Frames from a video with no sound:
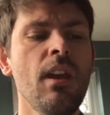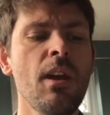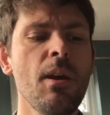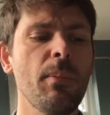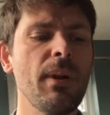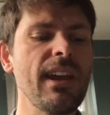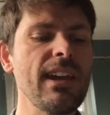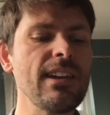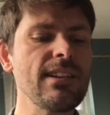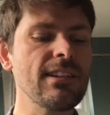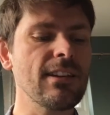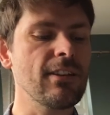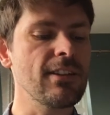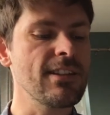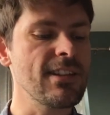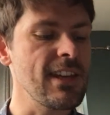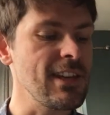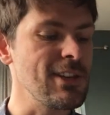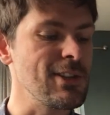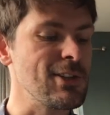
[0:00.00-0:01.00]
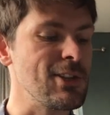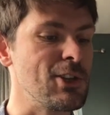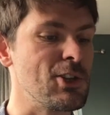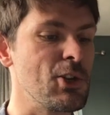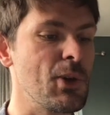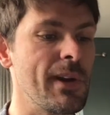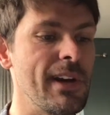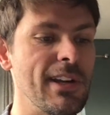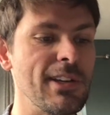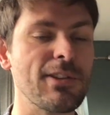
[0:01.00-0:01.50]
Please continue to
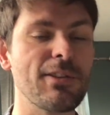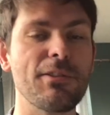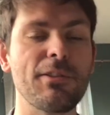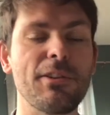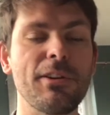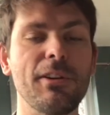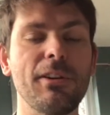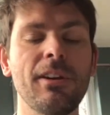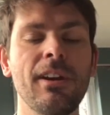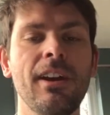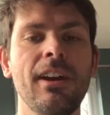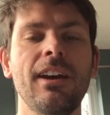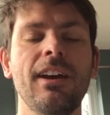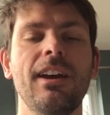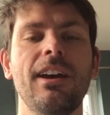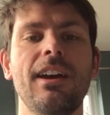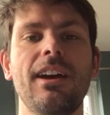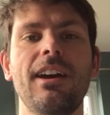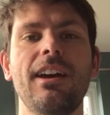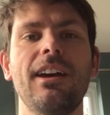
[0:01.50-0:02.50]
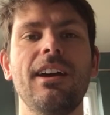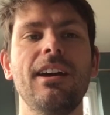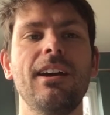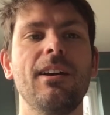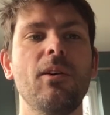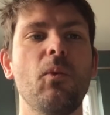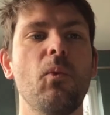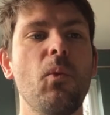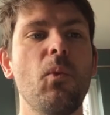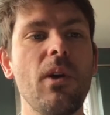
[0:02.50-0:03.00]
join us through 1
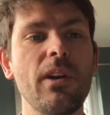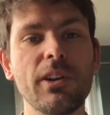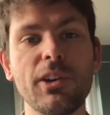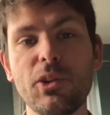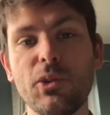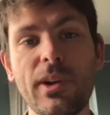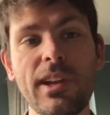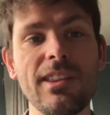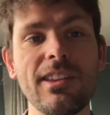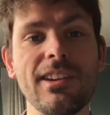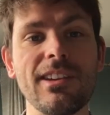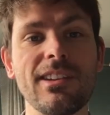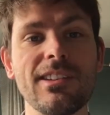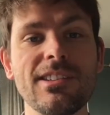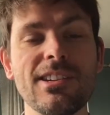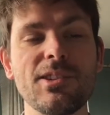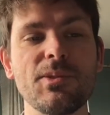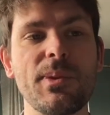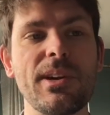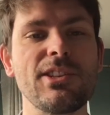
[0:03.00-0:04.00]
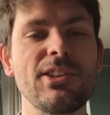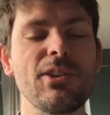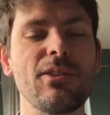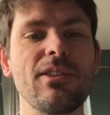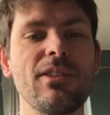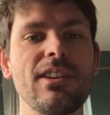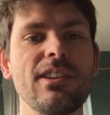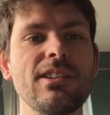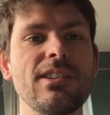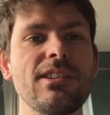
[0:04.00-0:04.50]
Corinthians as we do
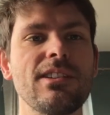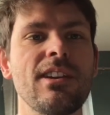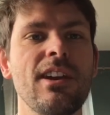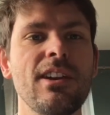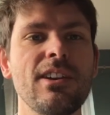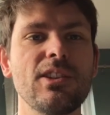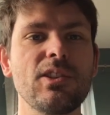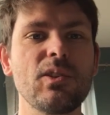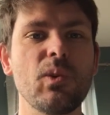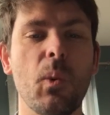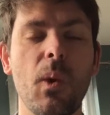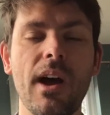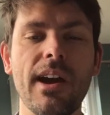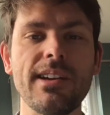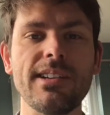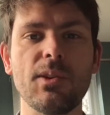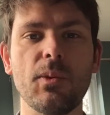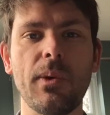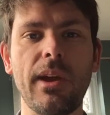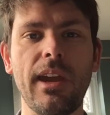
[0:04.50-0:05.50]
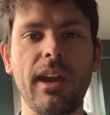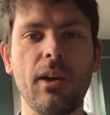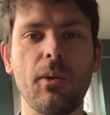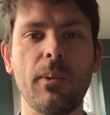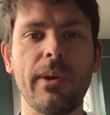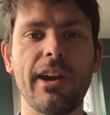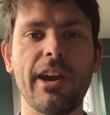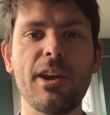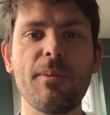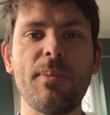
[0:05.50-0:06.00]
this twice a week.
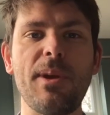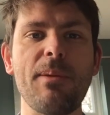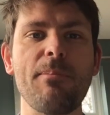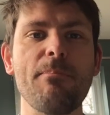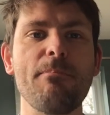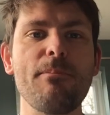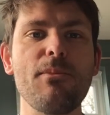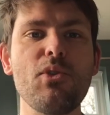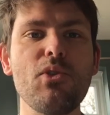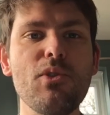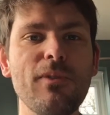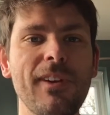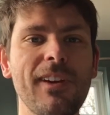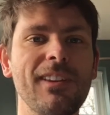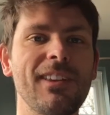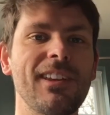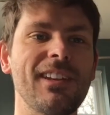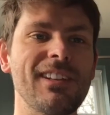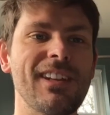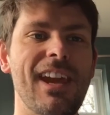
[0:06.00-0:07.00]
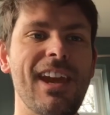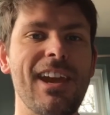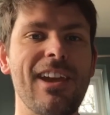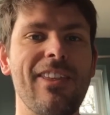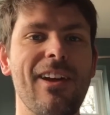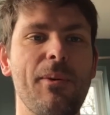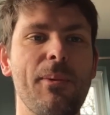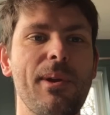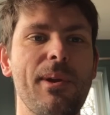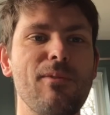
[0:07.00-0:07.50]
We're going to be moving the day
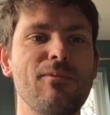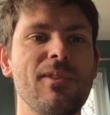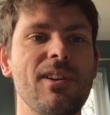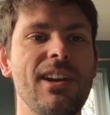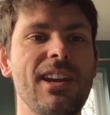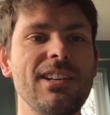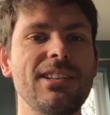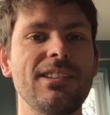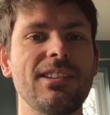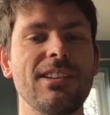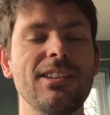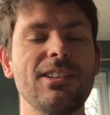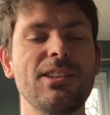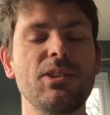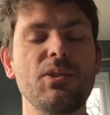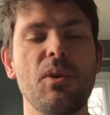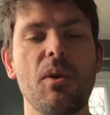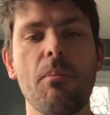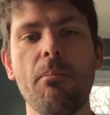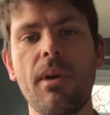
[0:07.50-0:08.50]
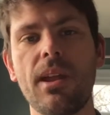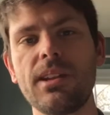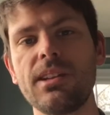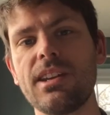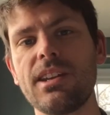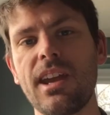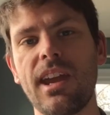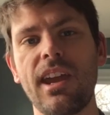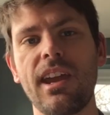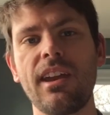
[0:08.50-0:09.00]
that we release this to a
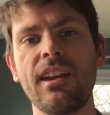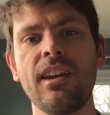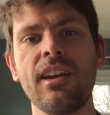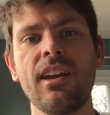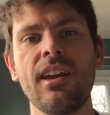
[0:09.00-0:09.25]
Monday